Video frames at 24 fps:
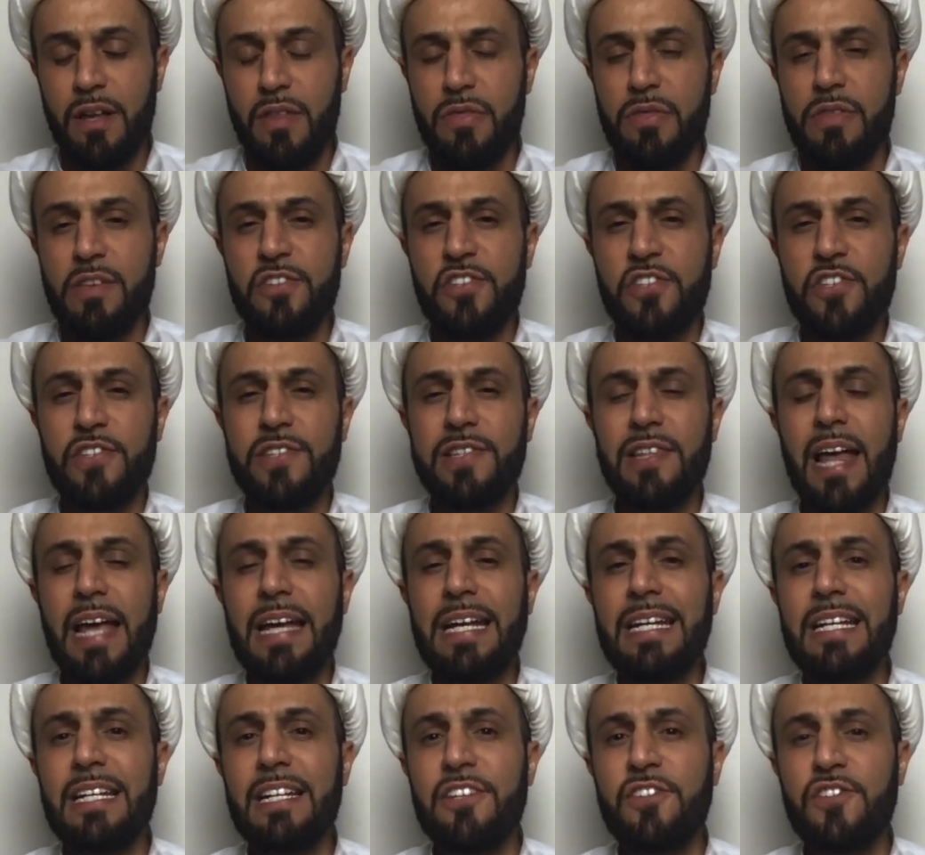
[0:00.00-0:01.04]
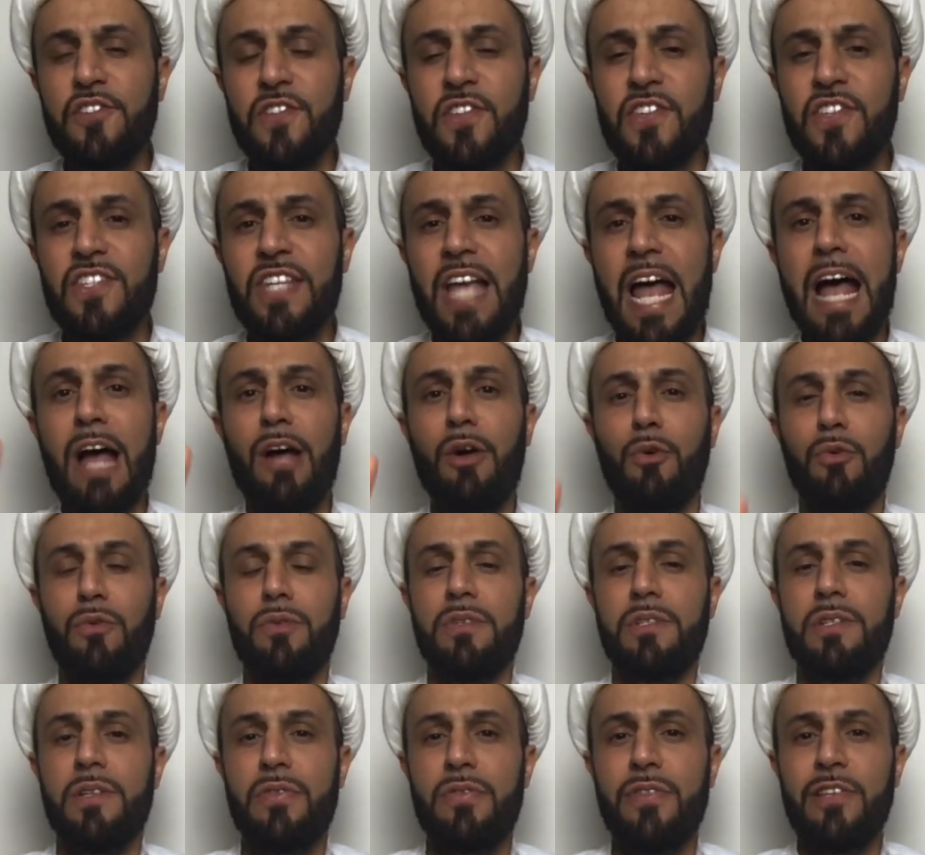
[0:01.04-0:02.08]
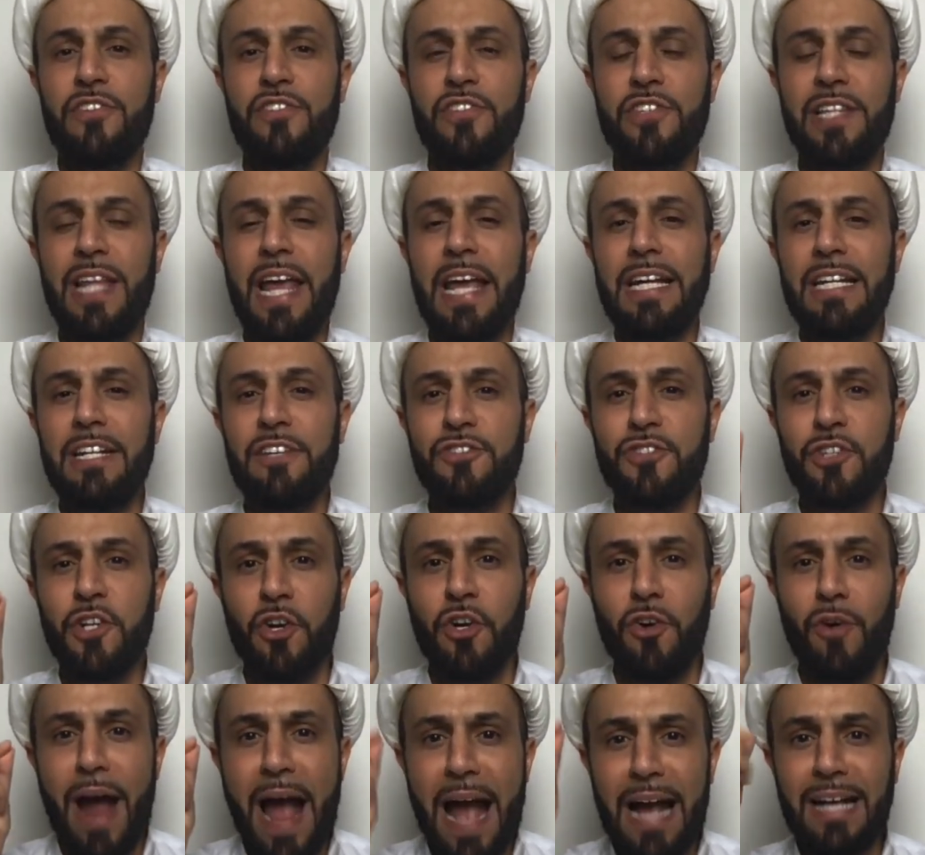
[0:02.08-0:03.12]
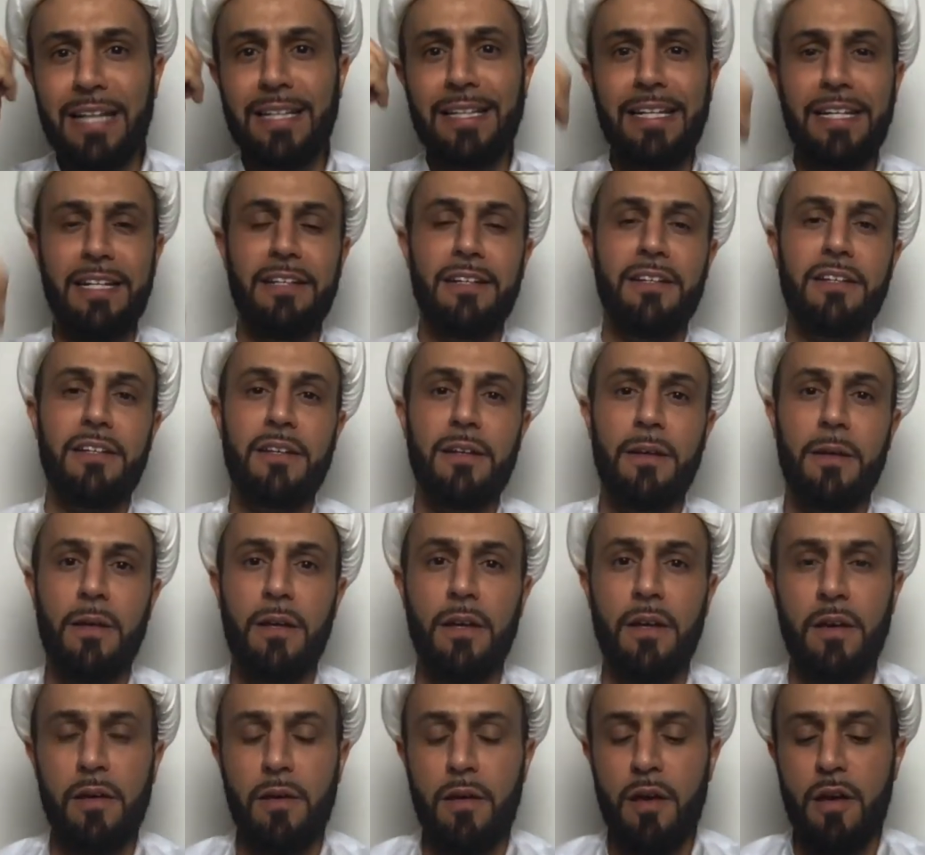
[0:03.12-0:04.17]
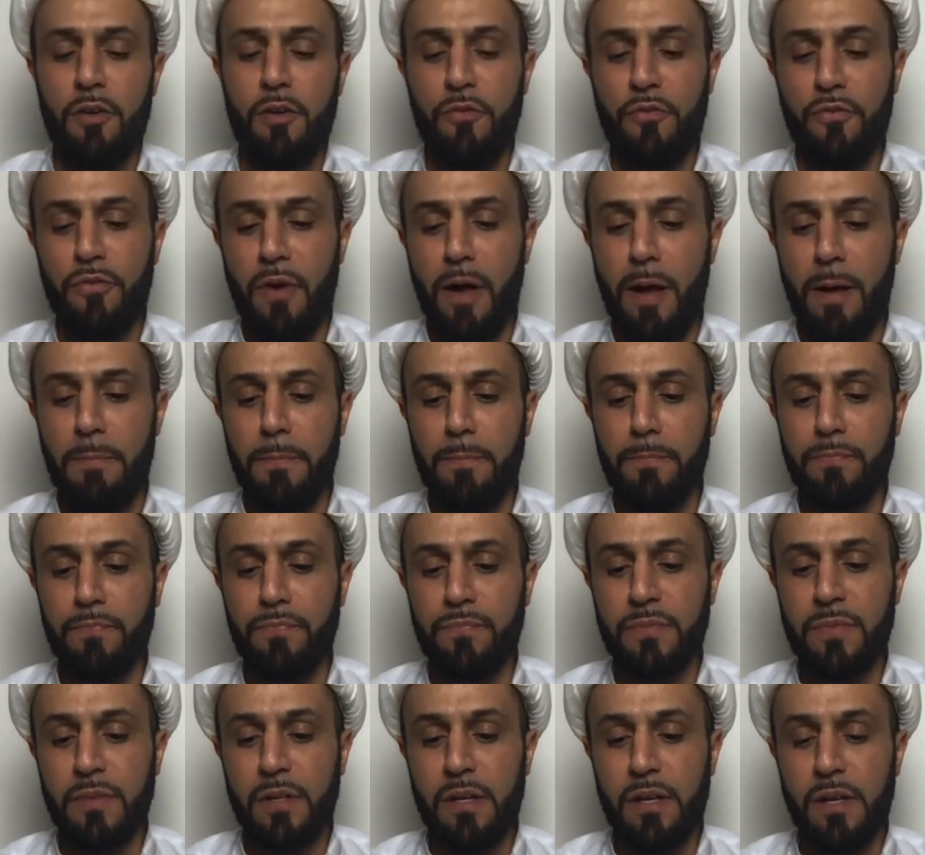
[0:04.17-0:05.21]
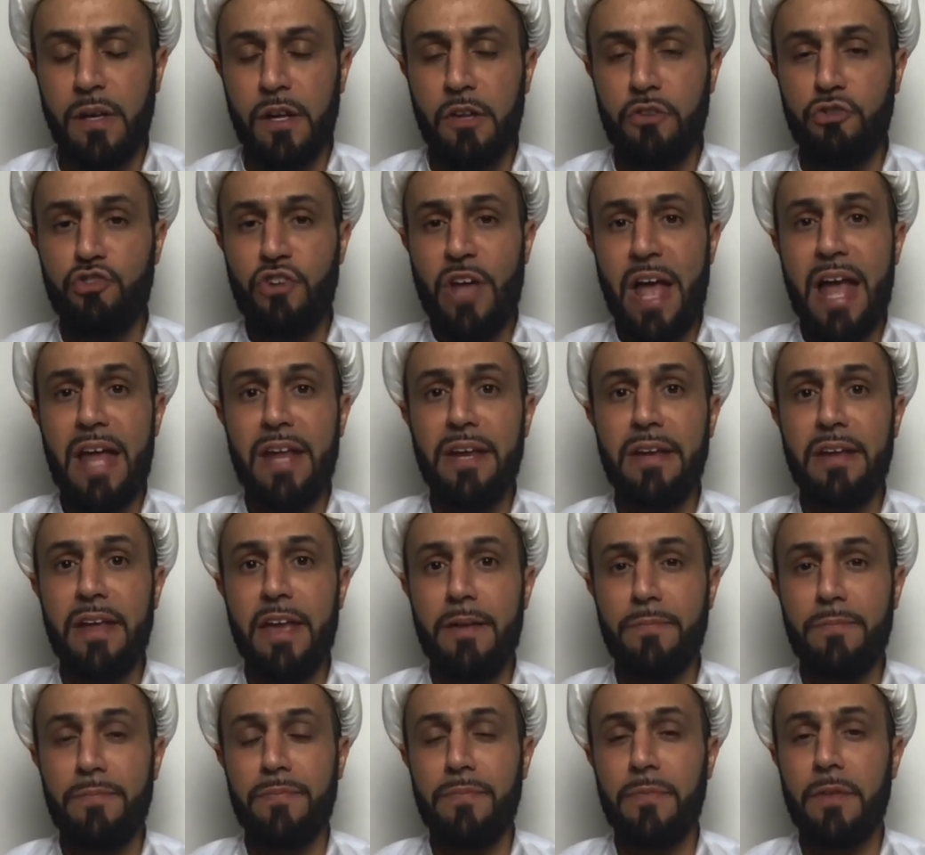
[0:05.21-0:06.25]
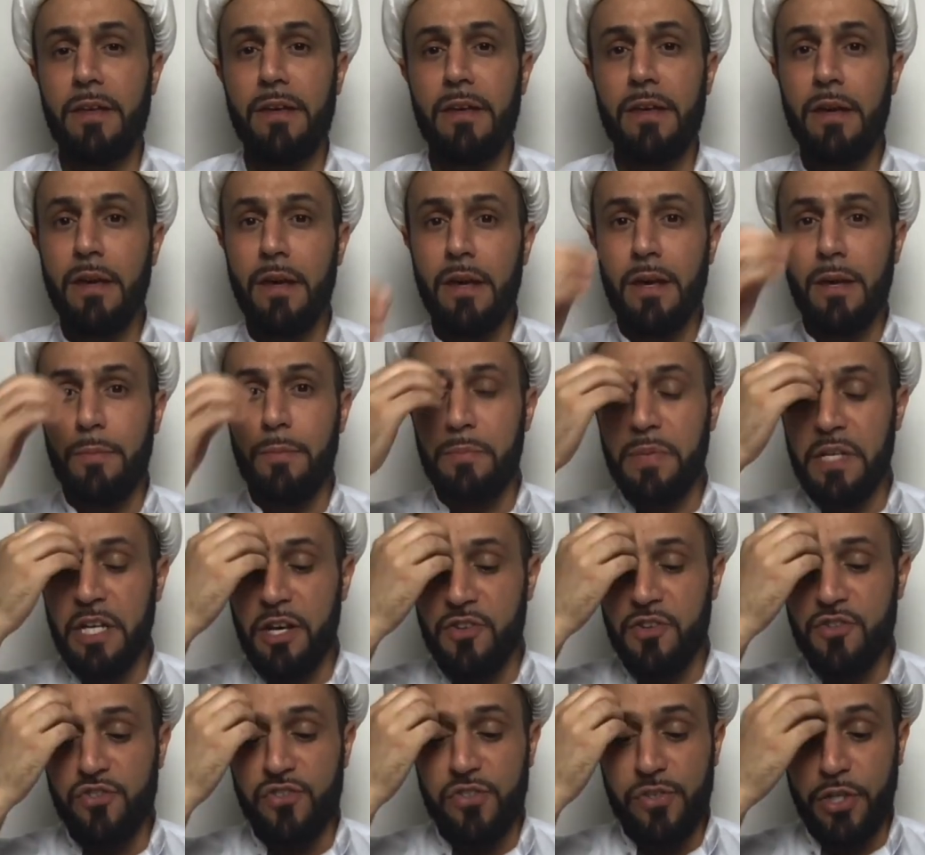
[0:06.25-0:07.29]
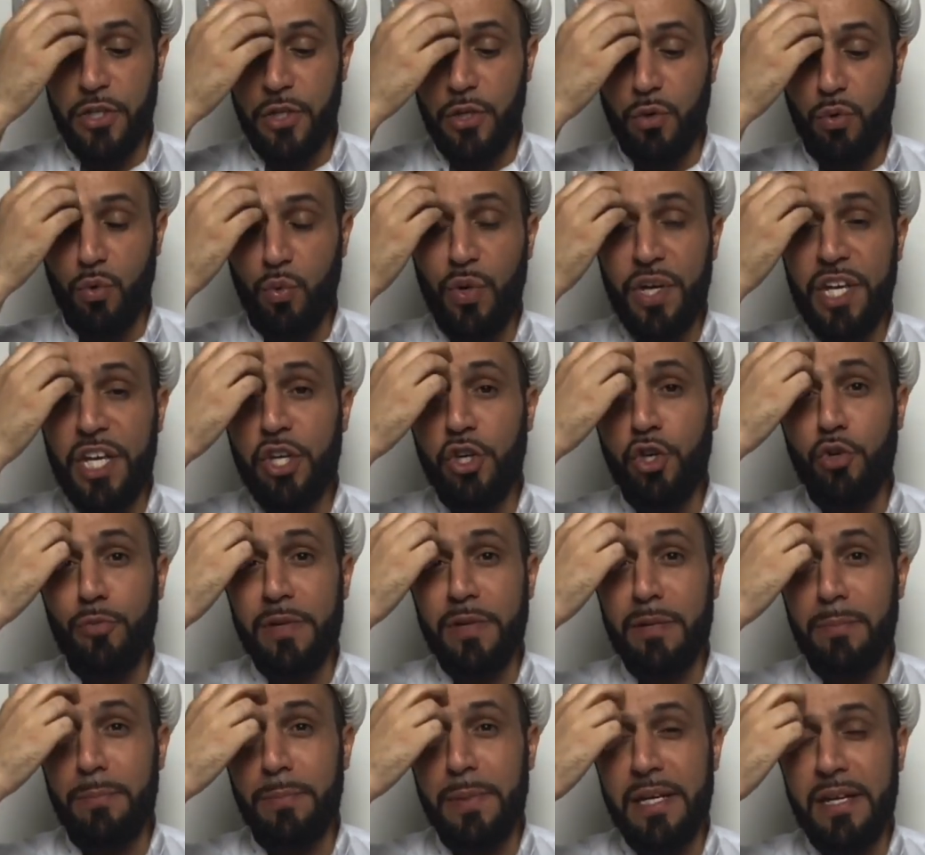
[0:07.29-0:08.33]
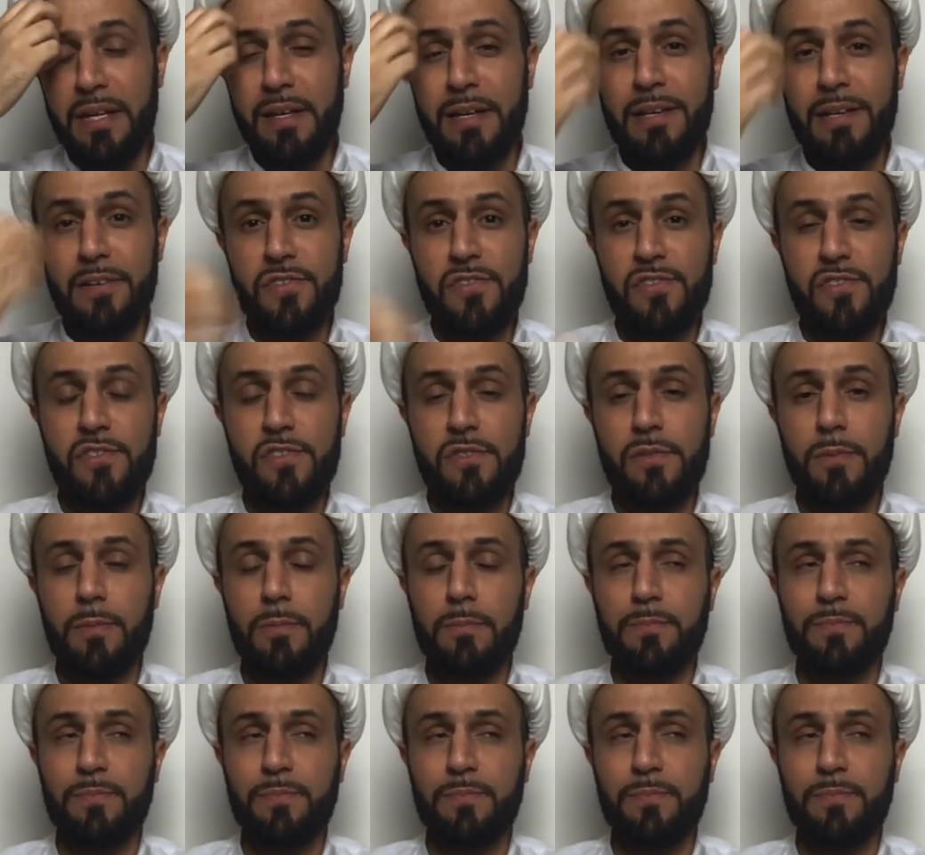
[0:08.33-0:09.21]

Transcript: the slightest sound, the slightest crackling from Jahannam. Because we human beings